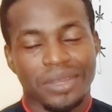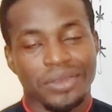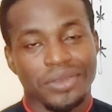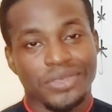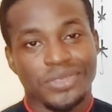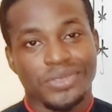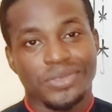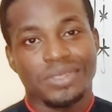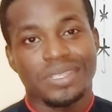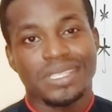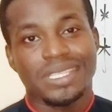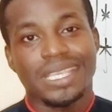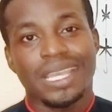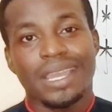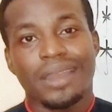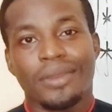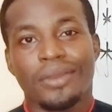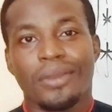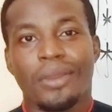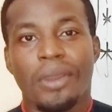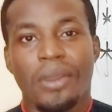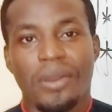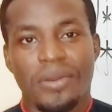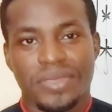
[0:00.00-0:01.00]
and also
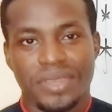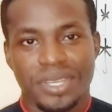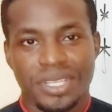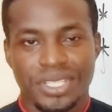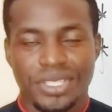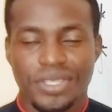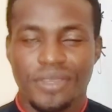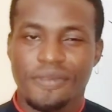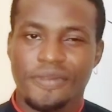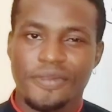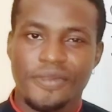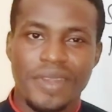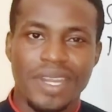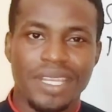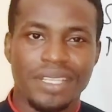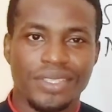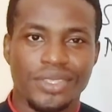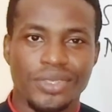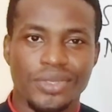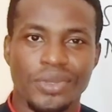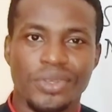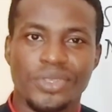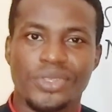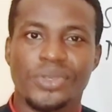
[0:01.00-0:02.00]
tell others, your
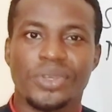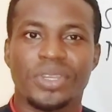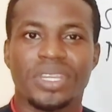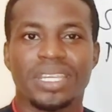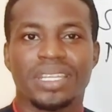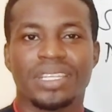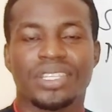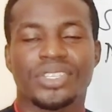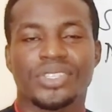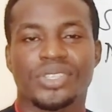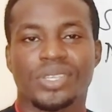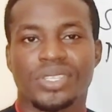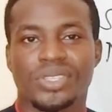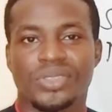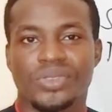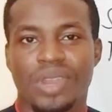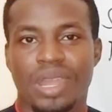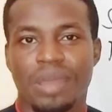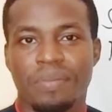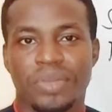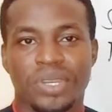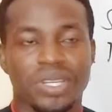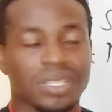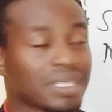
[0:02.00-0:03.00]
friends, to also hit the
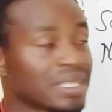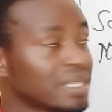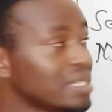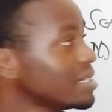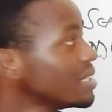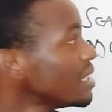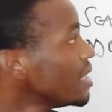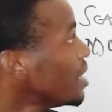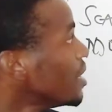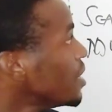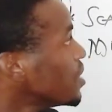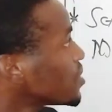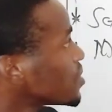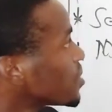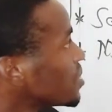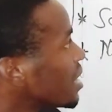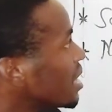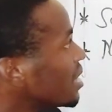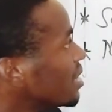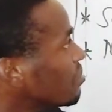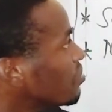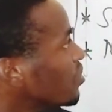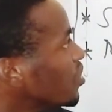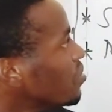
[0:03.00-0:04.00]
subscribe button, so
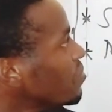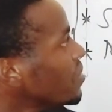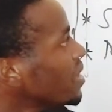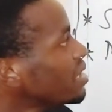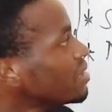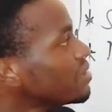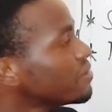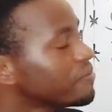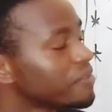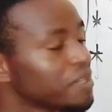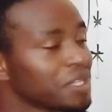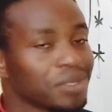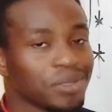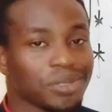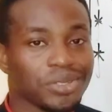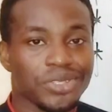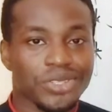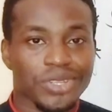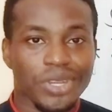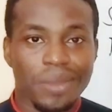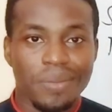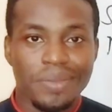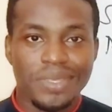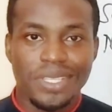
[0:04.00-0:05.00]
that the moment the video
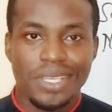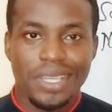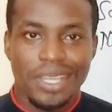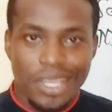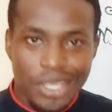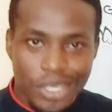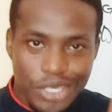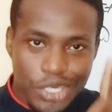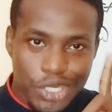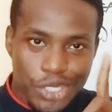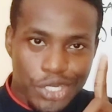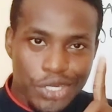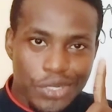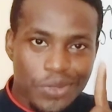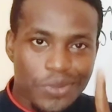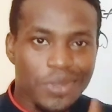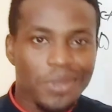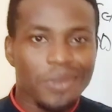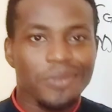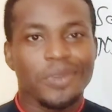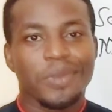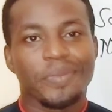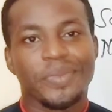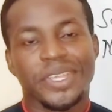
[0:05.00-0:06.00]
drops,
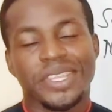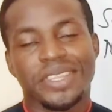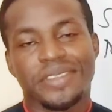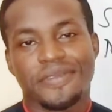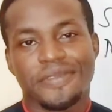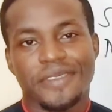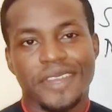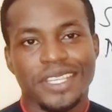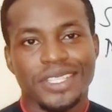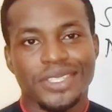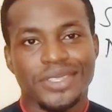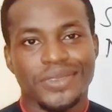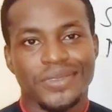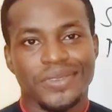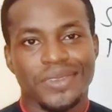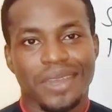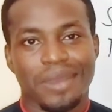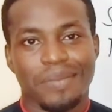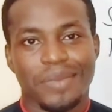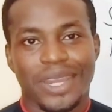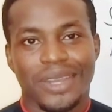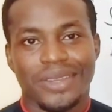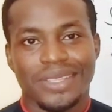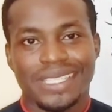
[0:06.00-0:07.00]
you will be the first to know
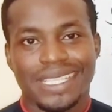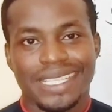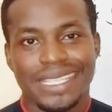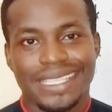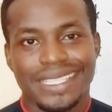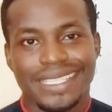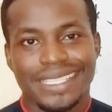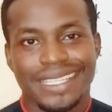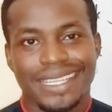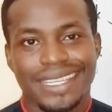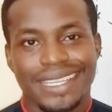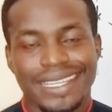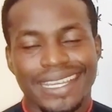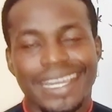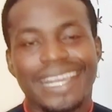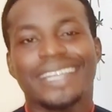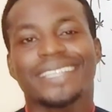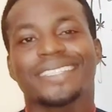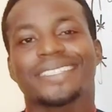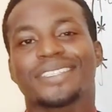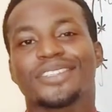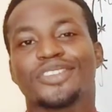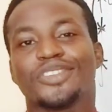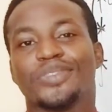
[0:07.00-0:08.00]
about it.
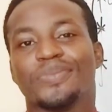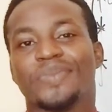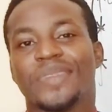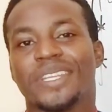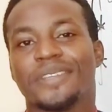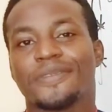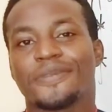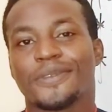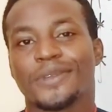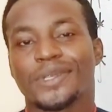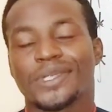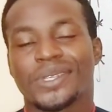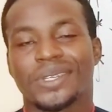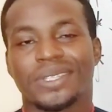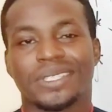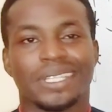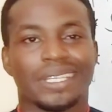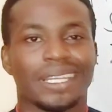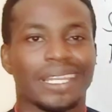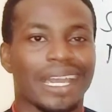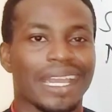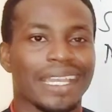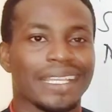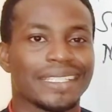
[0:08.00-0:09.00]
I still remain Photon
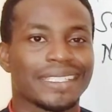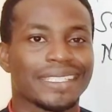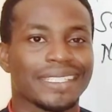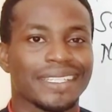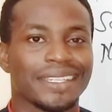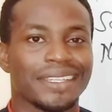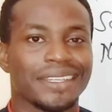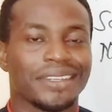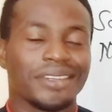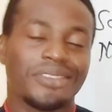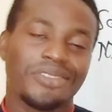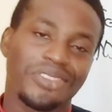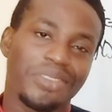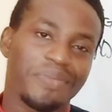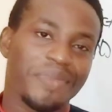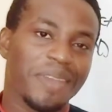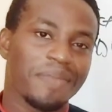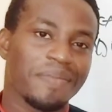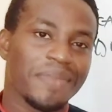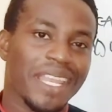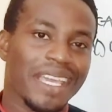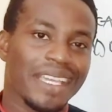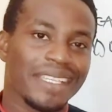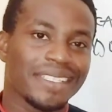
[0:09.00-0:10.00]
Delight.
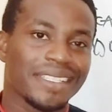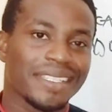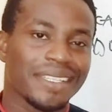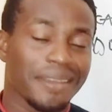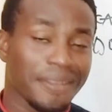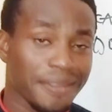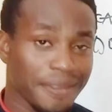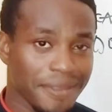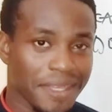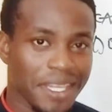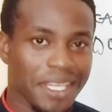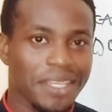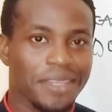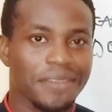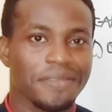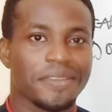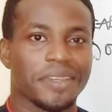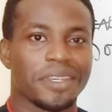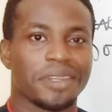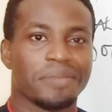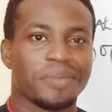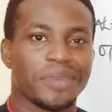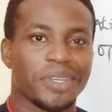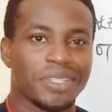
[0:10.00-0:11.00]
Remain blessed. Thank you
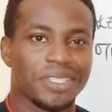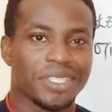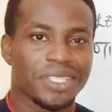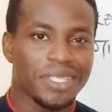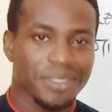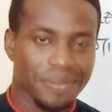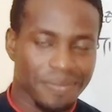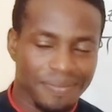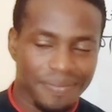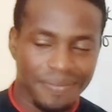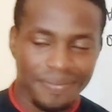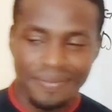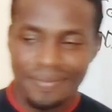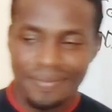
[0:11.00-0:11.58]
very much.